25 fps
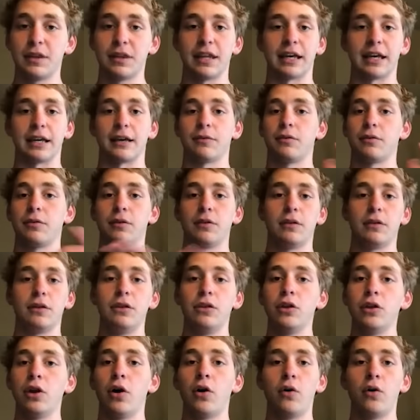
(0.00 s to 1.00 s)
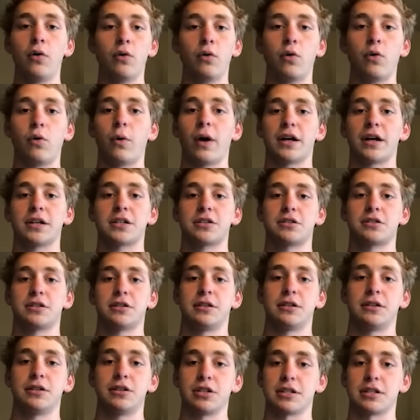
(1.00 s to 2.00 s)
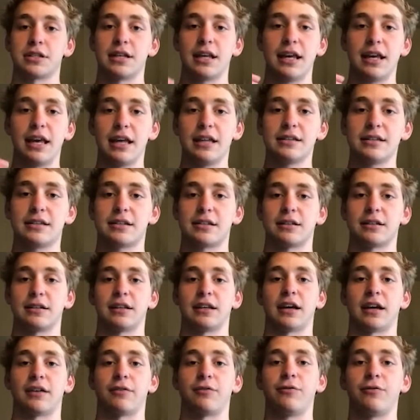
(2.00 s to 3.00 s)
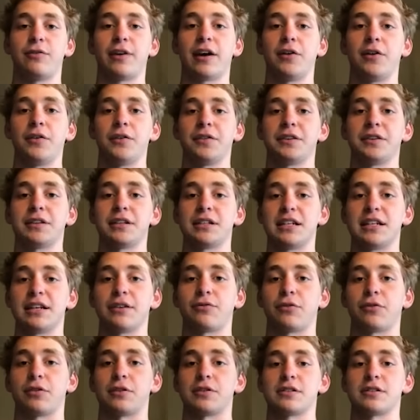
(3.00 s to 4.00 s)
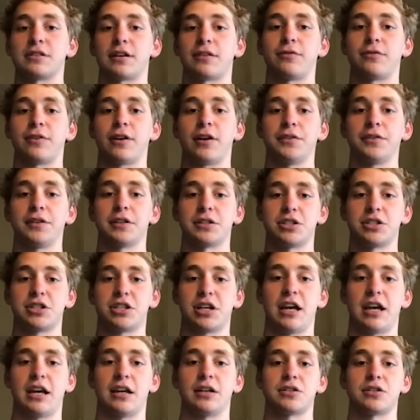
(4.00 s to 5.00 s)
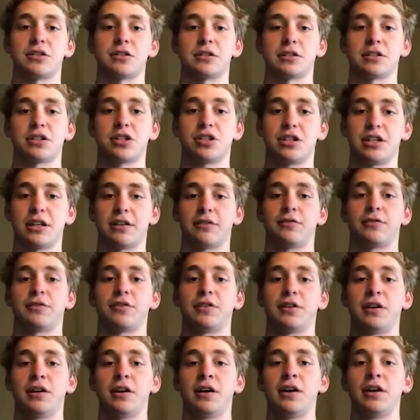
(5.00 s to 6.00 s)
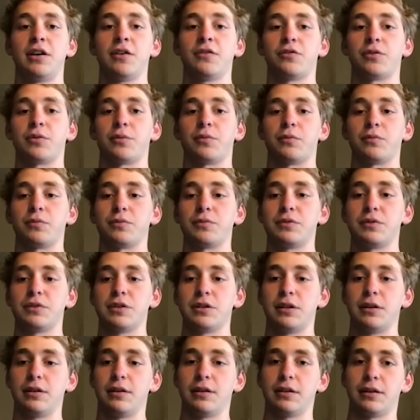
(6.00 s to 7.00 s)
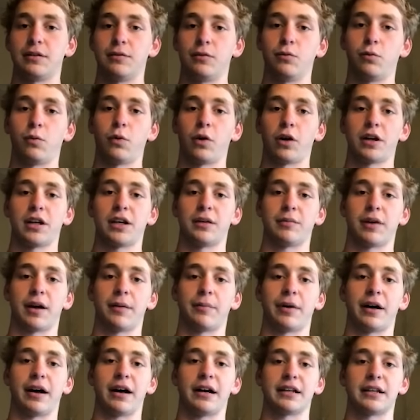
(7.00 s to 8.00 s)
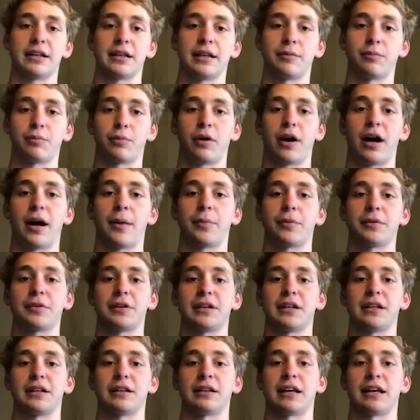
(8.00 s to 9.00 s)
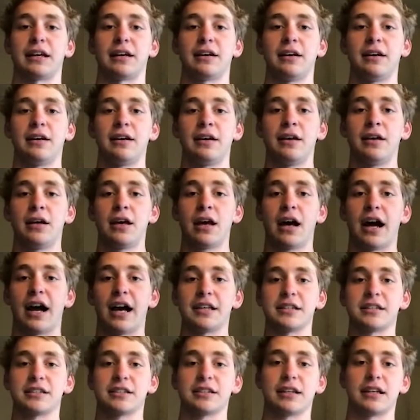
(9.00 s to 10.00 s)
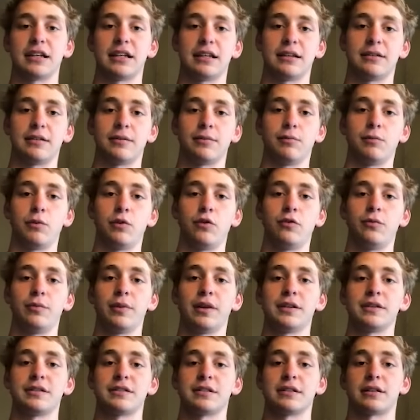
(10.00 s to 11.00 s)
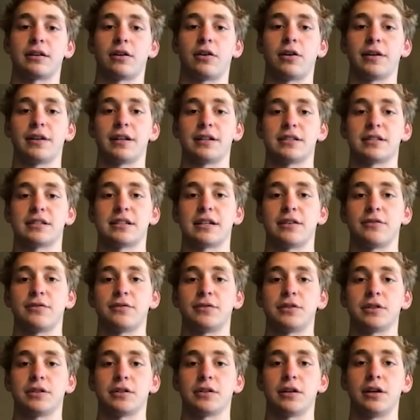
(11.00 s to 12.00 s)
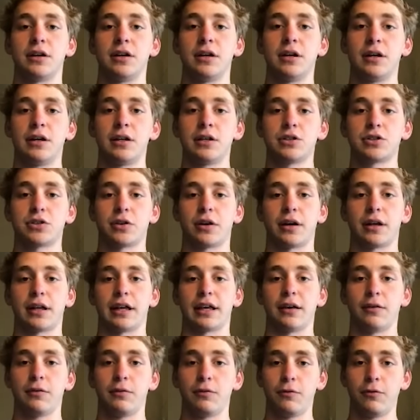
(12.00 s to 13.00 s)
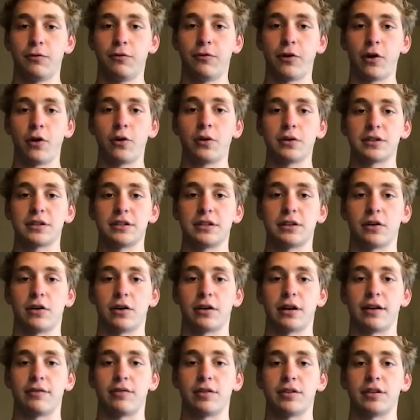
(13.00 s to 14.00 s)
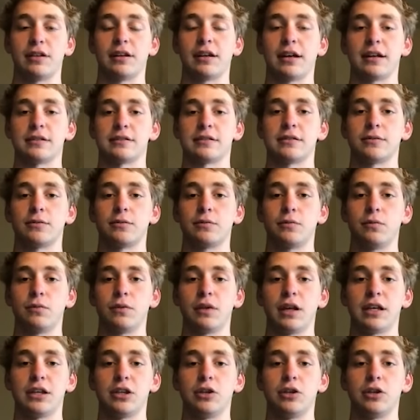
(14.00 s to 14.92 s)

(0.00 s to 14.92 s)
like no question, just instantly I felt the difference. I felt the change, the shift from working my body improperly and like isolating movements and all that stuff to try, like focusing on everything as a